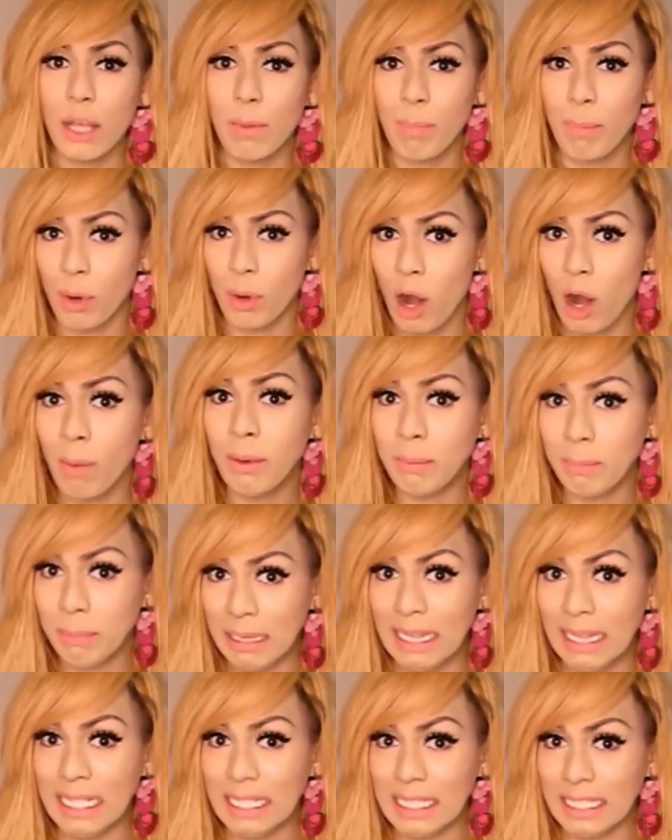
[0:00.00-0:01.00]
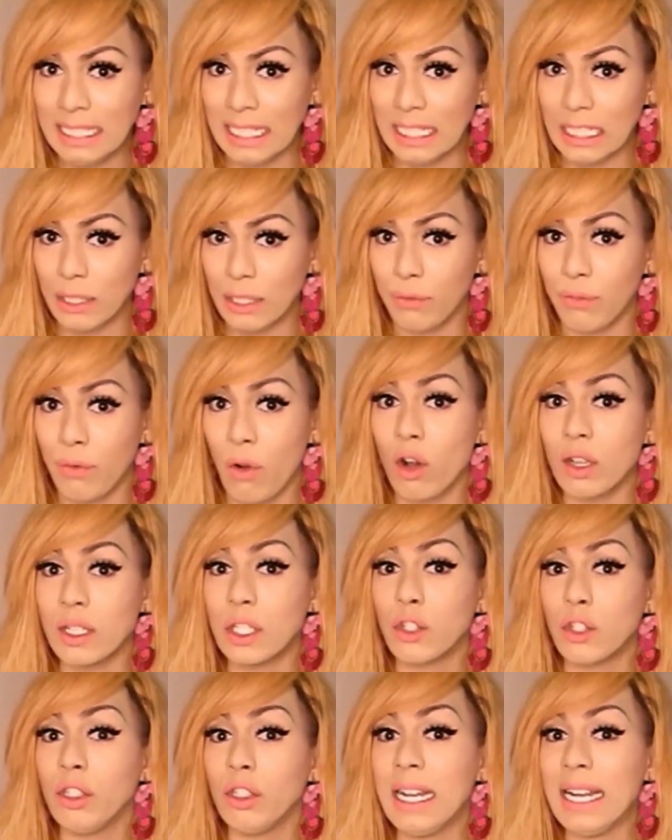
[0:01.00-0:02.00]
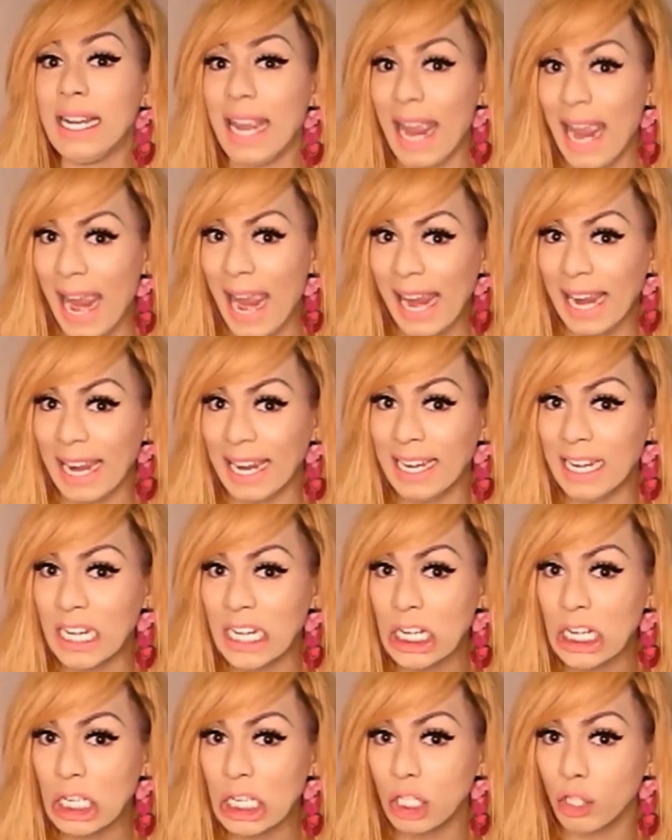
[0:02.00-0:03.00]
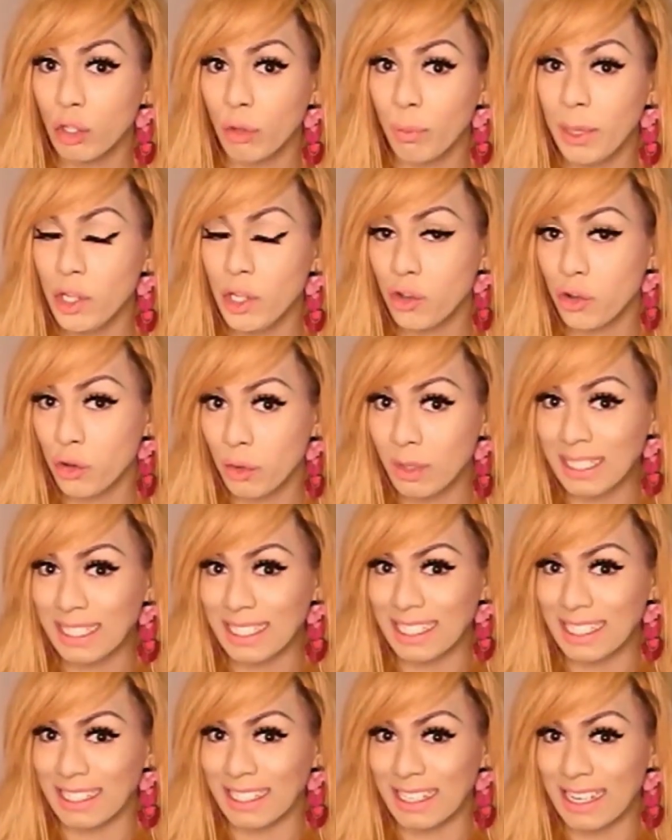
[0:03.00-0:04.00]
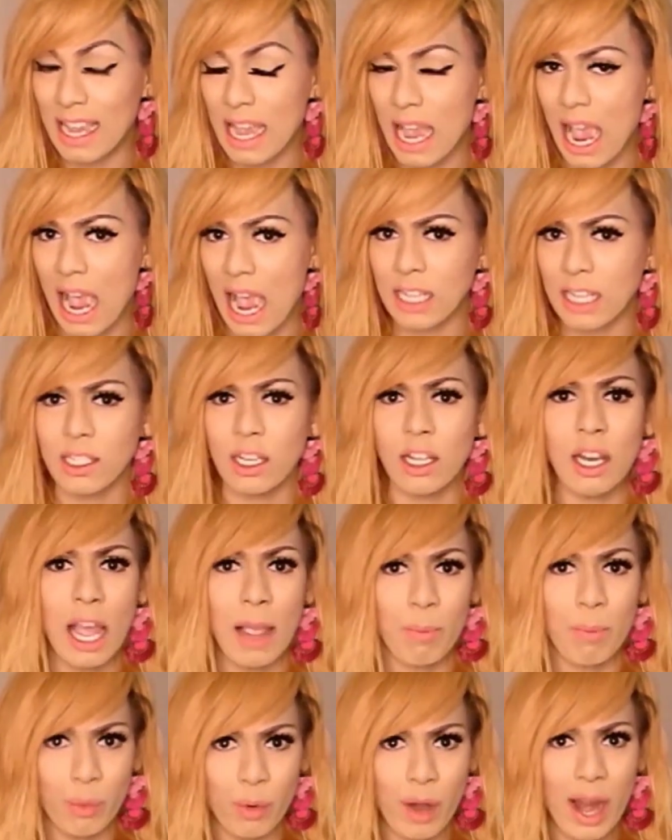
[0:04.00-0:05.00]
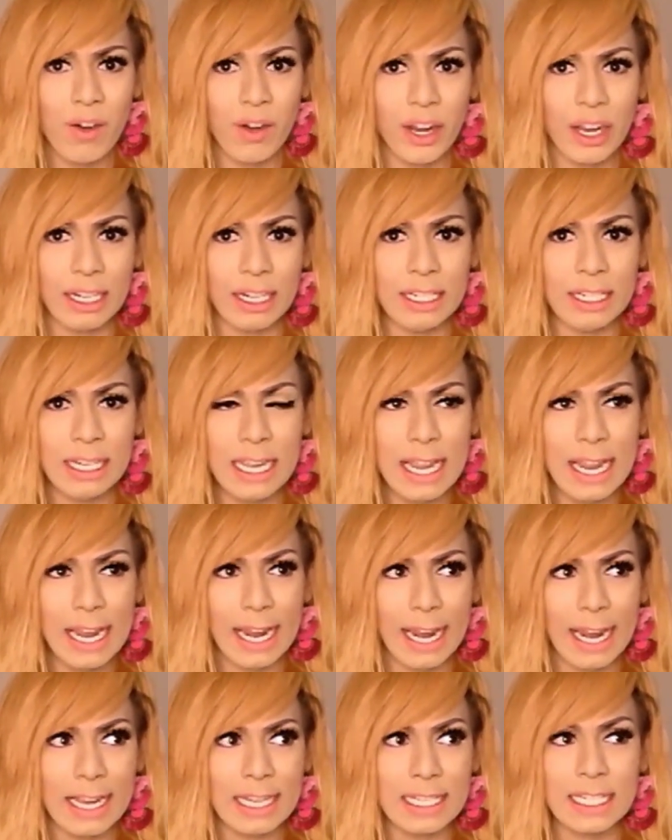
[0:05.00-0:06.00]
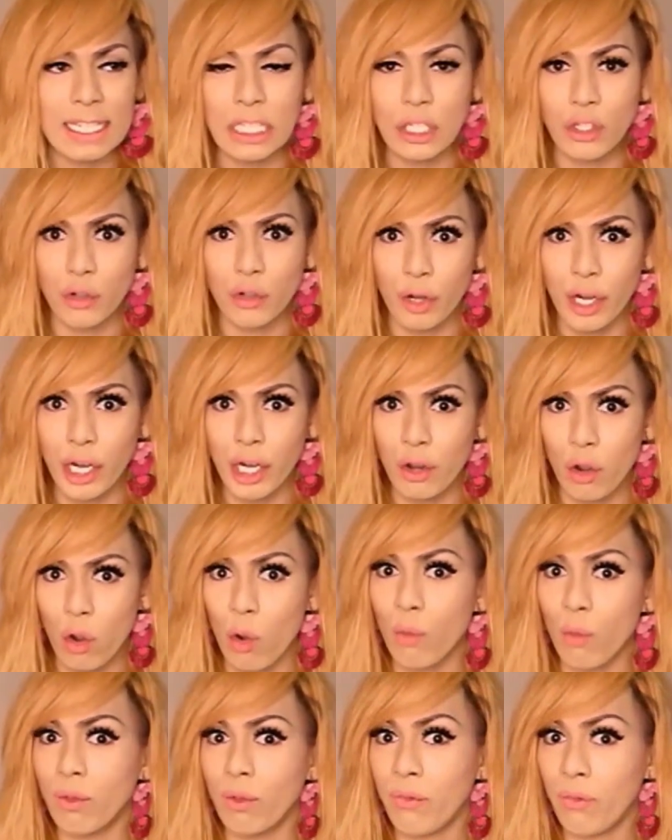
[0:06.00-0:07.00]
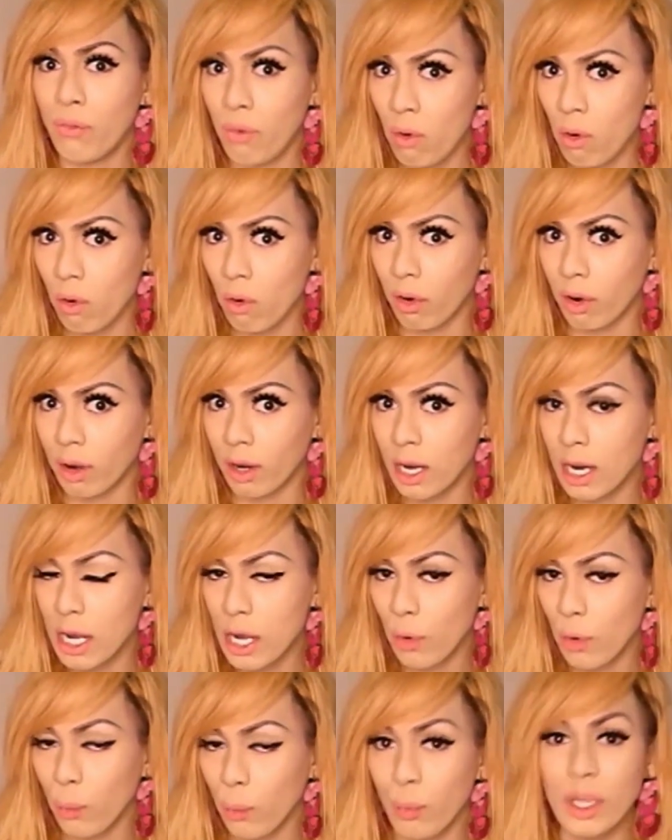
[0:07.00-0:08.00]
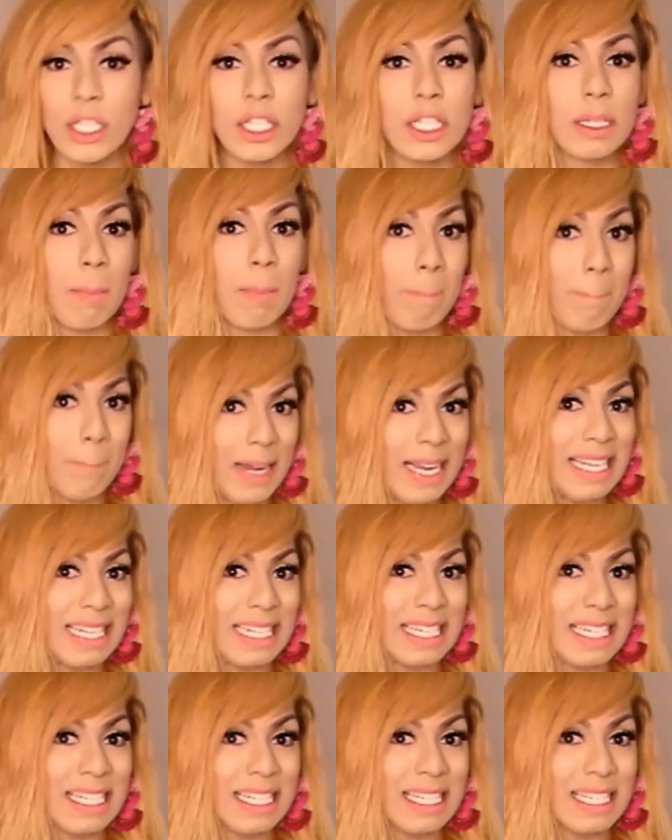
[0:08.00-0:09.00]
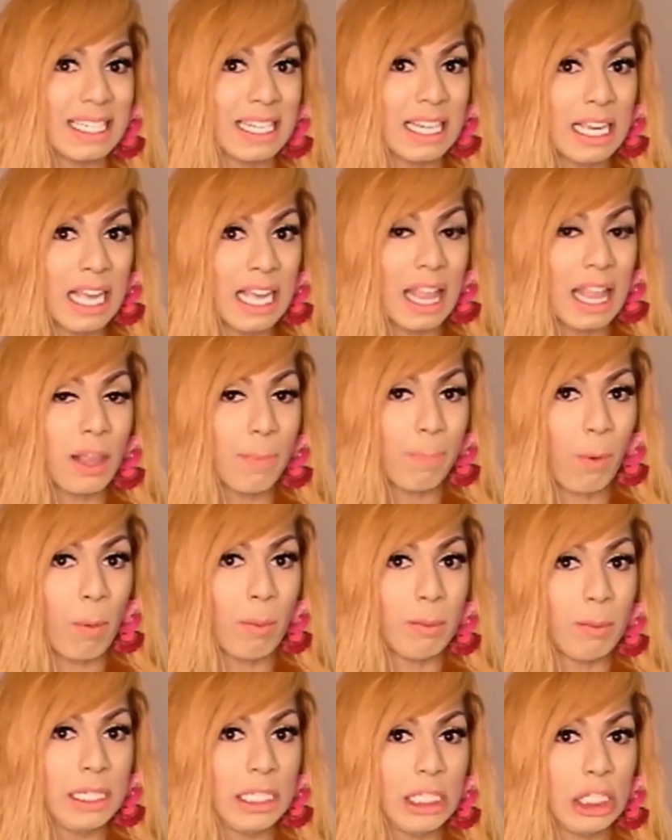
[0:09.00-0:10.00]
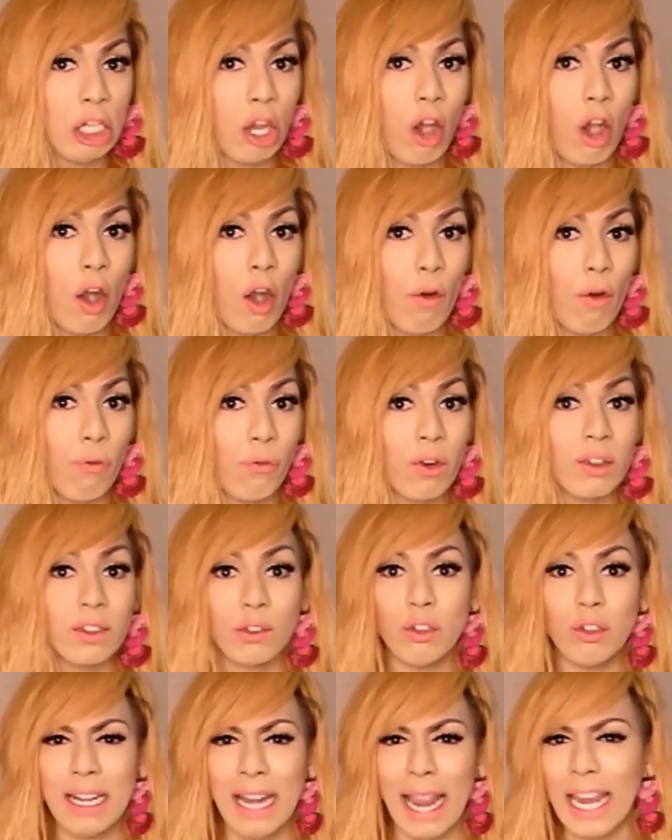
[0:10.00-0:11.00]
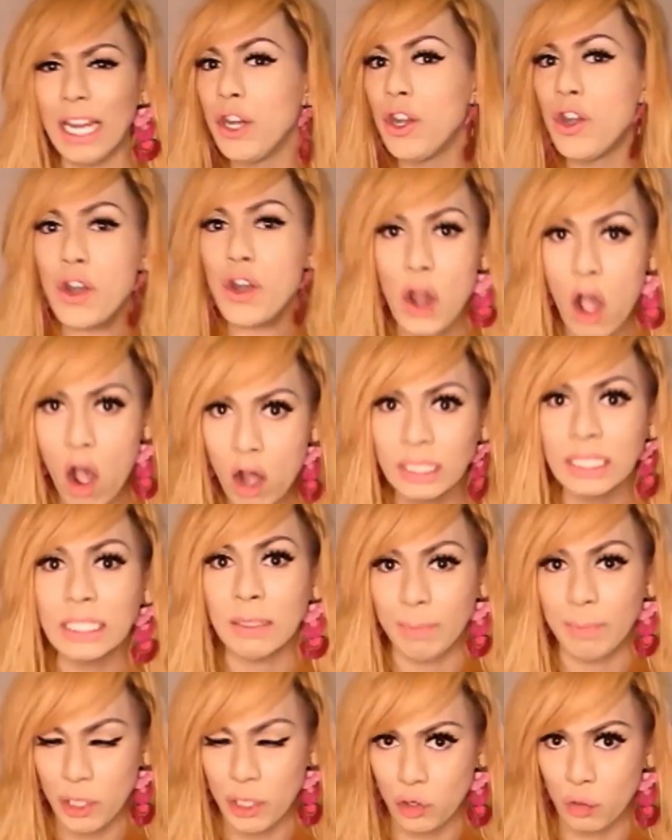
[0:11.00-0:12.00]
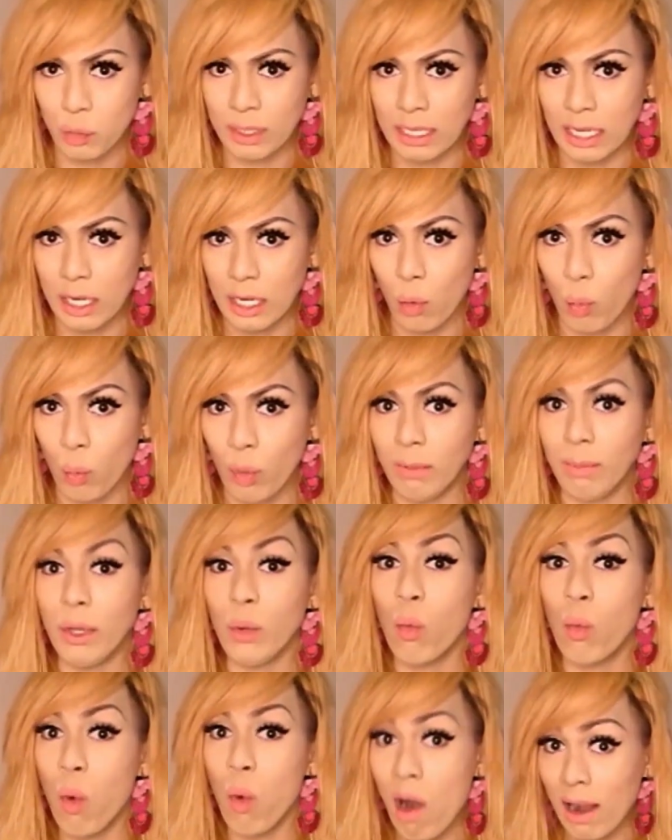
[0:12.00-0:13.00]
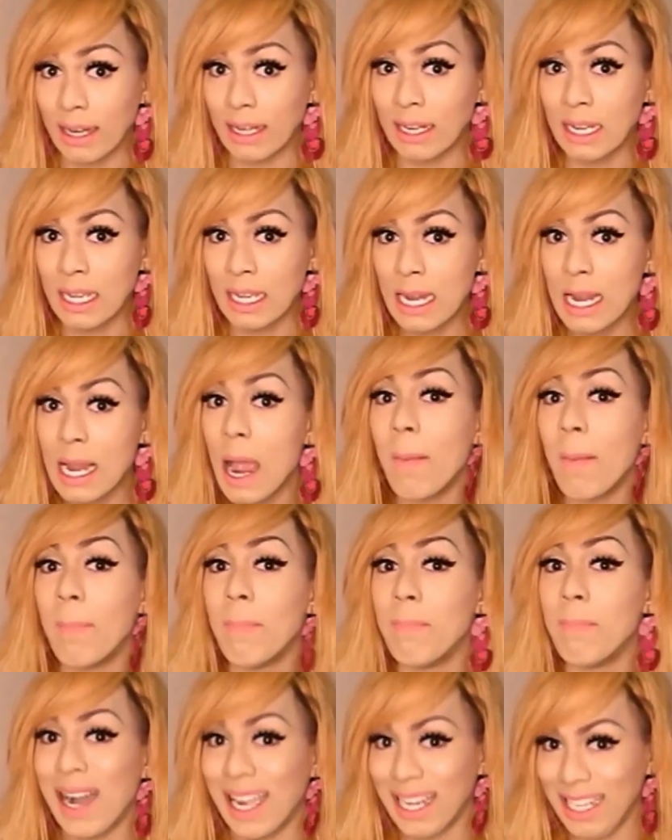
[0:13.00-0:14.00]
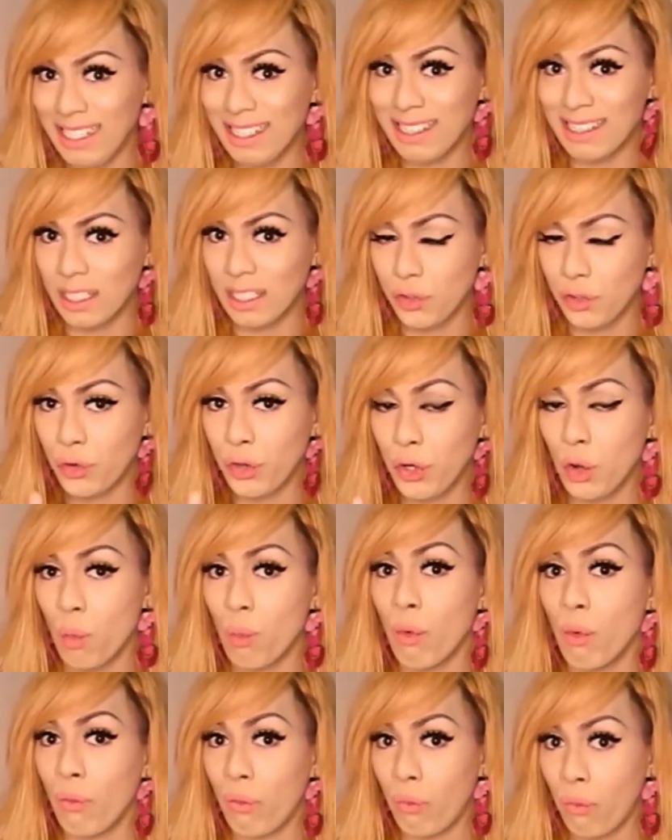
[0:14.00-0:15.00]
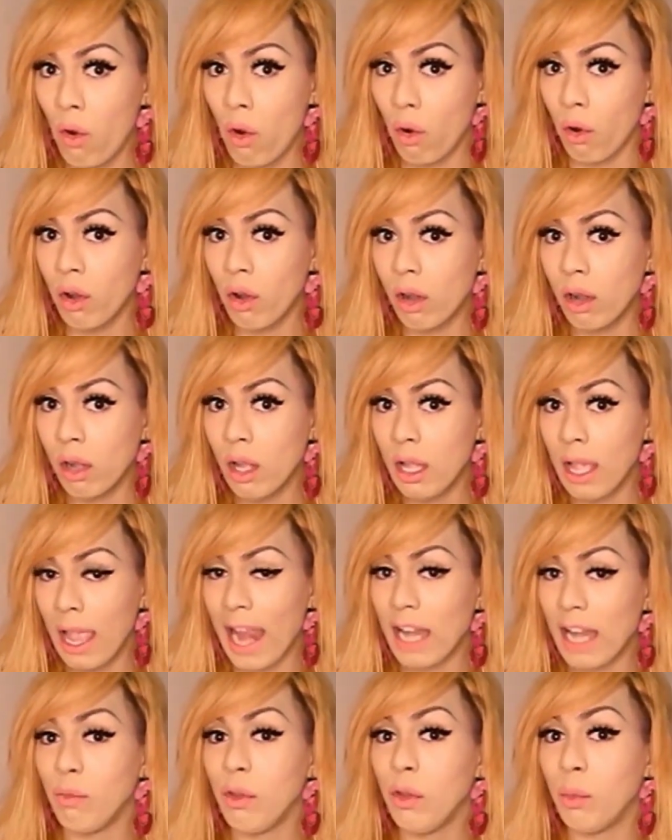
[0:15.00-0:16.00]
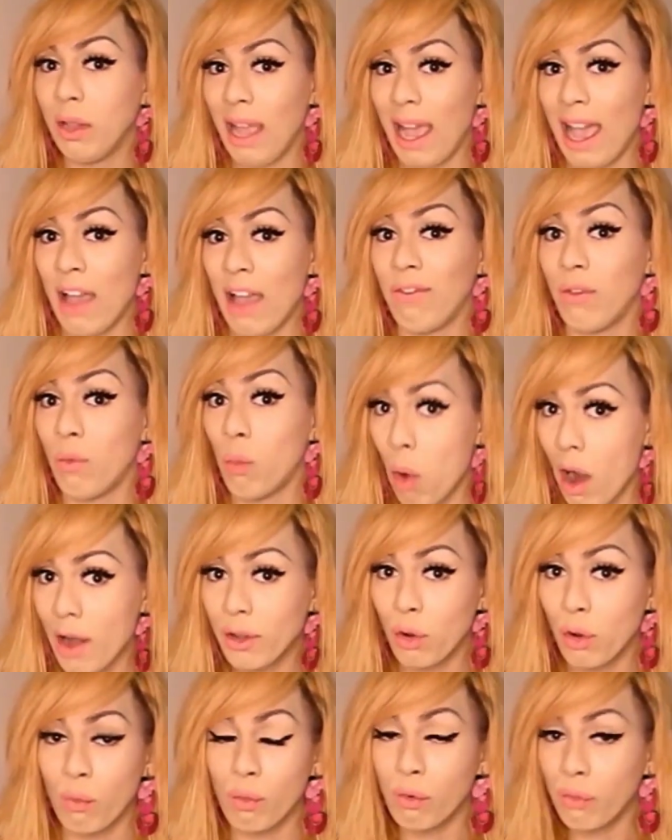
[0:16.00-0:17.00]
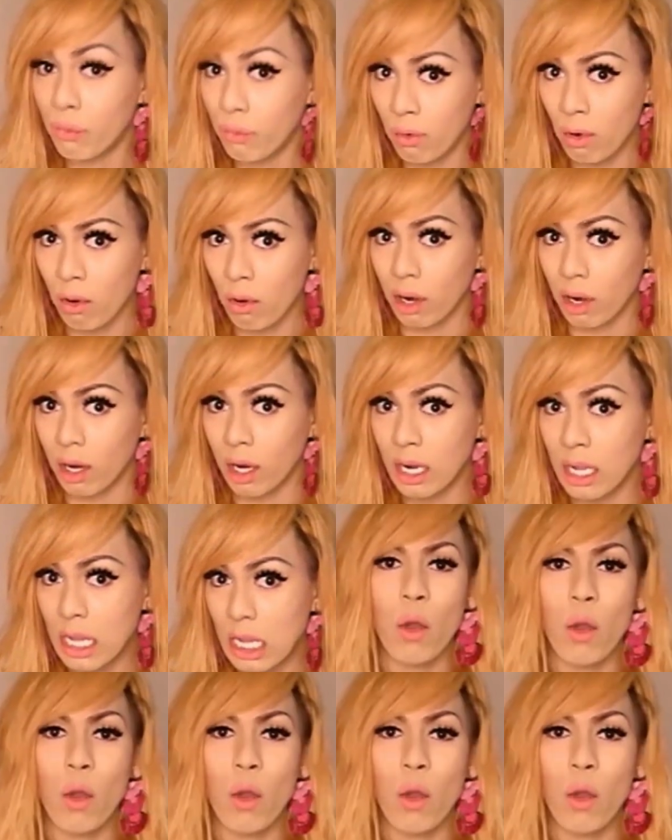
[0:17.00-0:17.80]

The probability for student A to be chosen as a librarian is 3 over 4, which means the probability for student A not to be chosen will be 1 minus 3 over 4, and we will have 1 over 4.